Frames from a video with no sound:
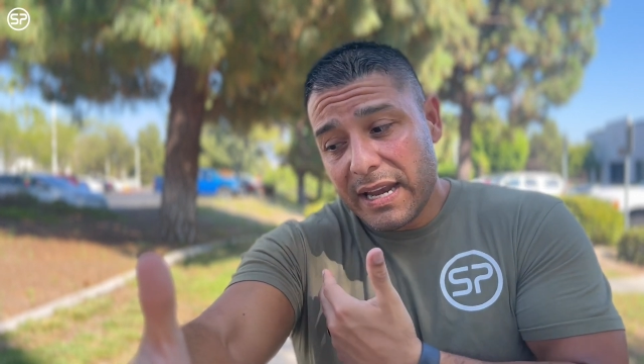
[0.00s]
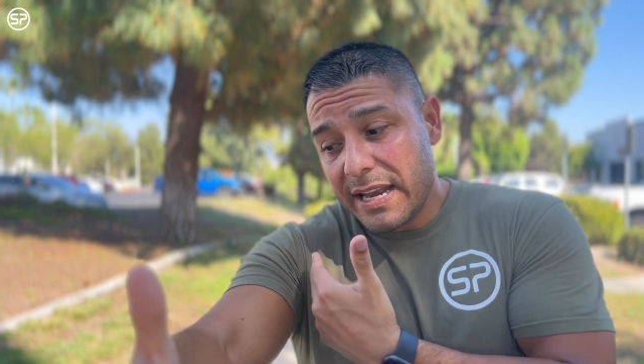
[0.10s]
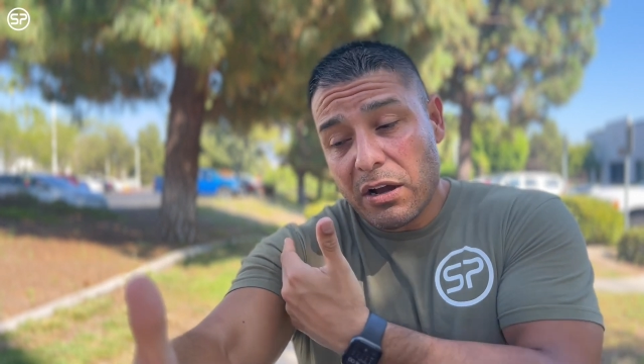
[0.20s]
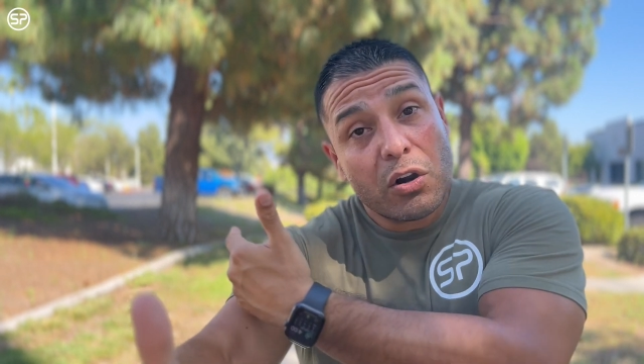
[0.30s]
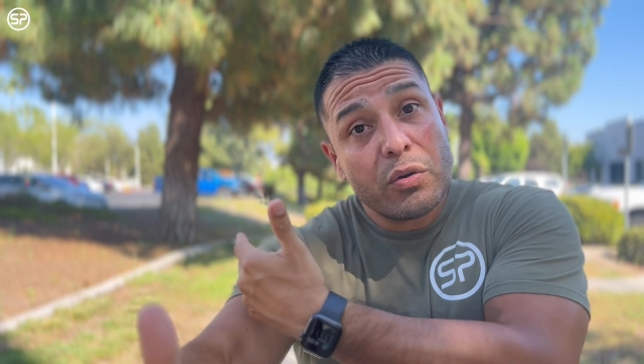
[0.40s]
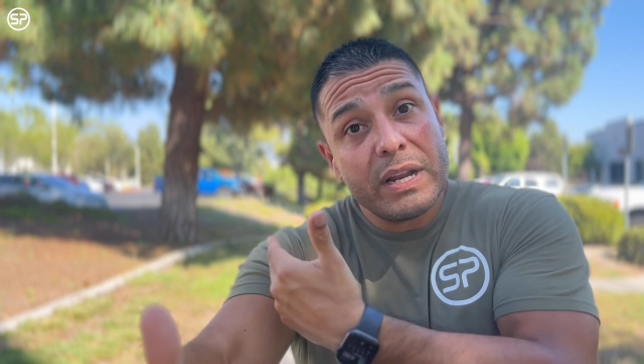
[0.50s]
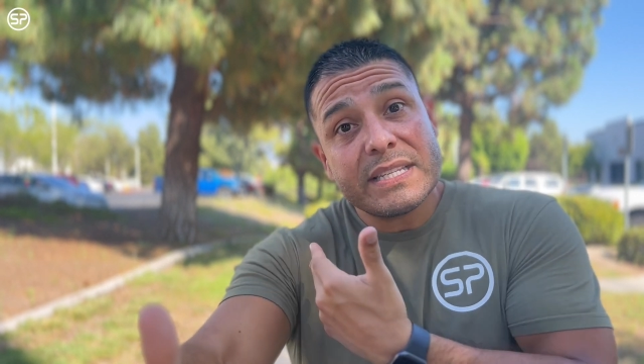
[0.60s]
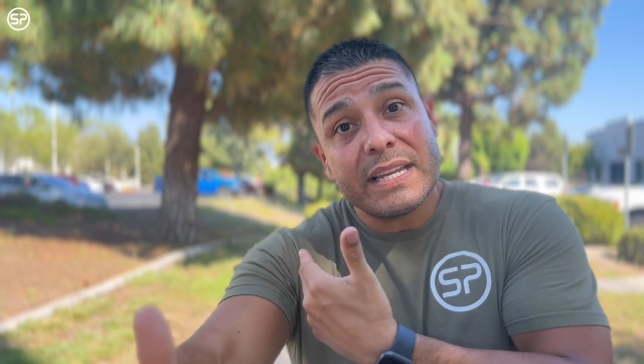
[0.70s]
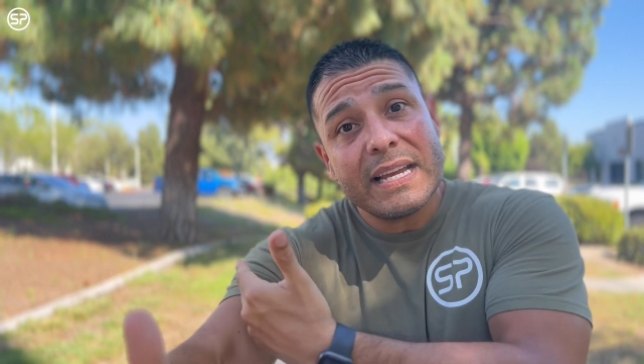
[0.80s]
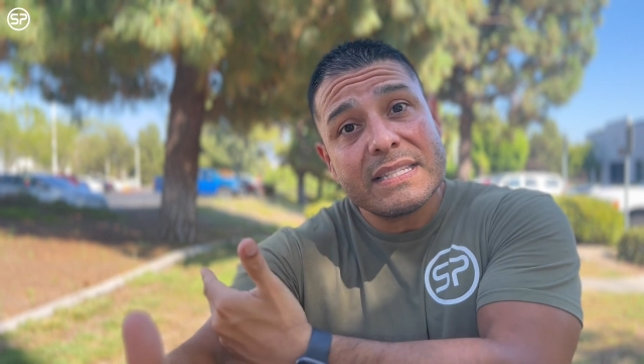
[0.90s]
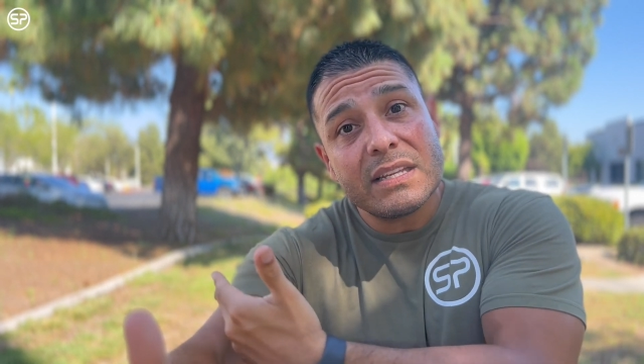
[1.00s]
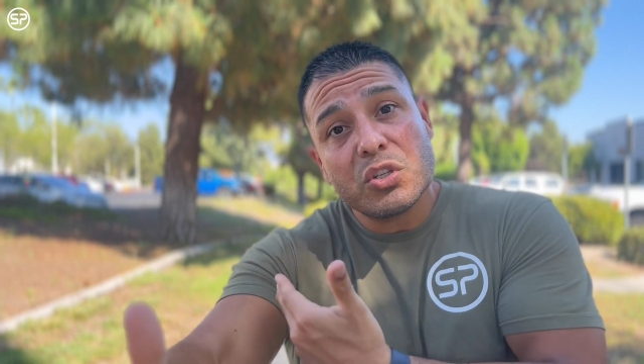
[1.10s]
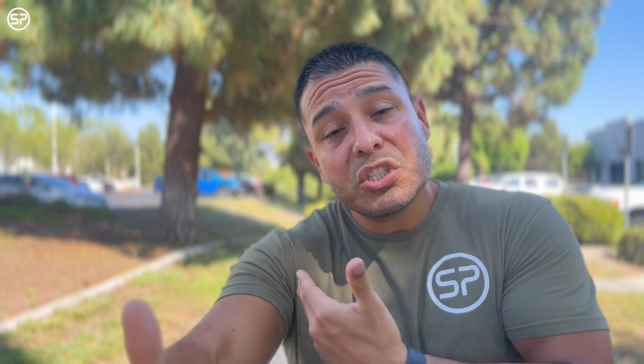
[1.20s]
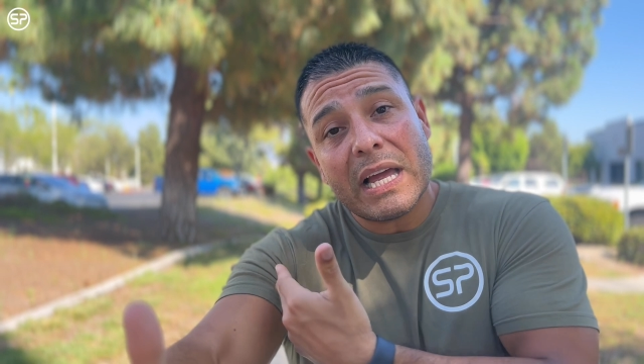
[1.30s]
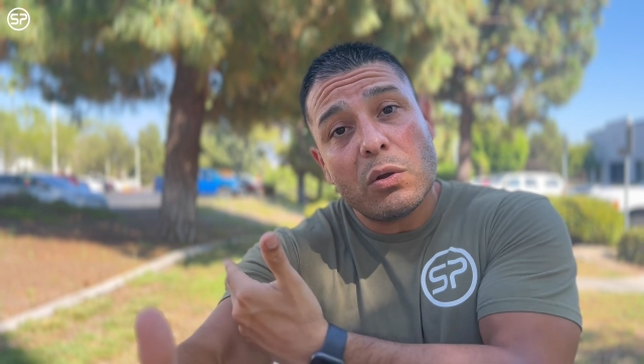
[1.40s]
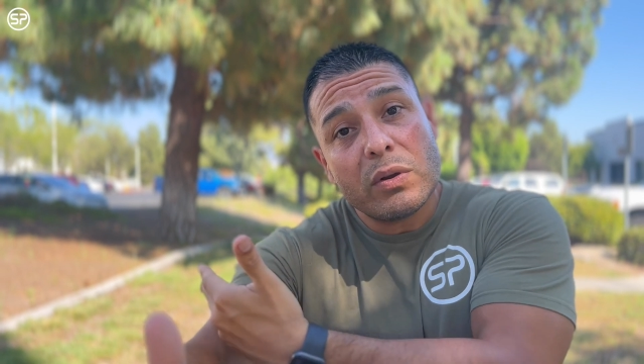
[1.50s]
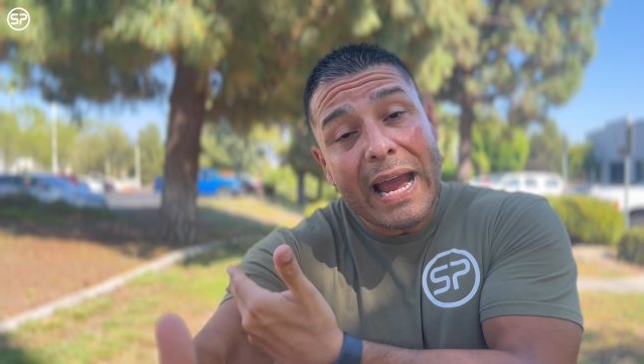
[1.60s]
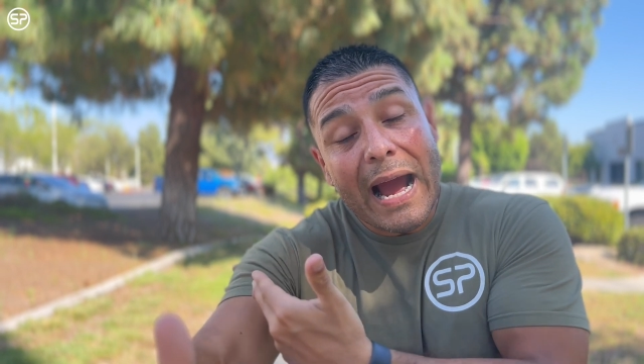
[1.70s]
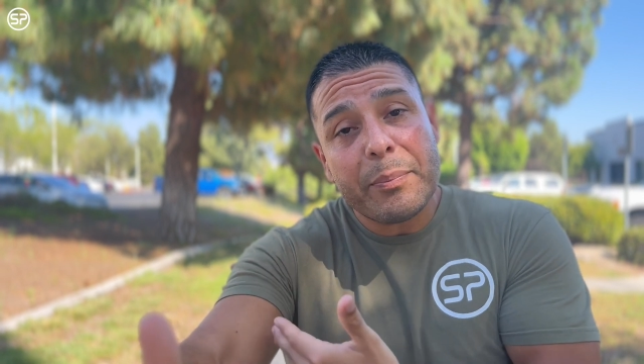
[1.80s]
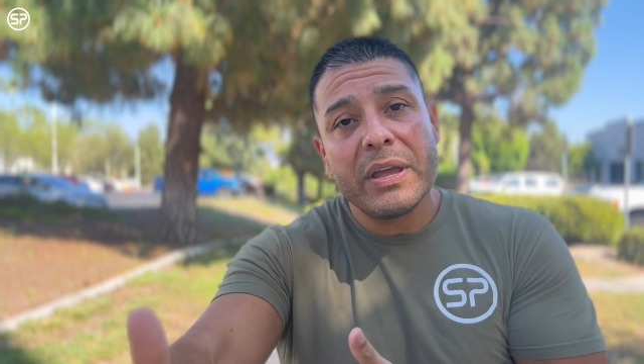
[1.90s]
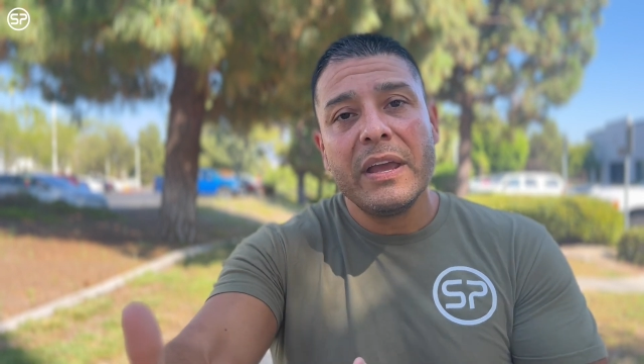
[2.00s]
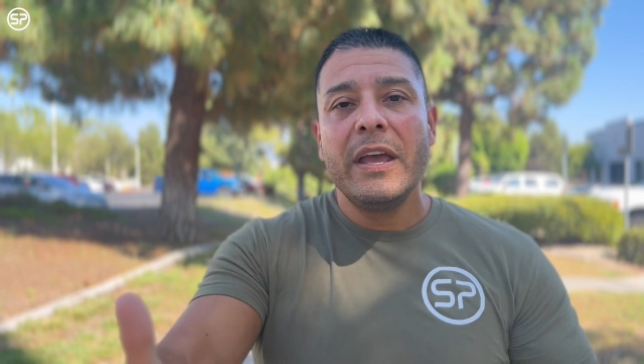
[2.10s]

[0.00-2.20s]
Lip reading: and now it creates a nice little shallow gap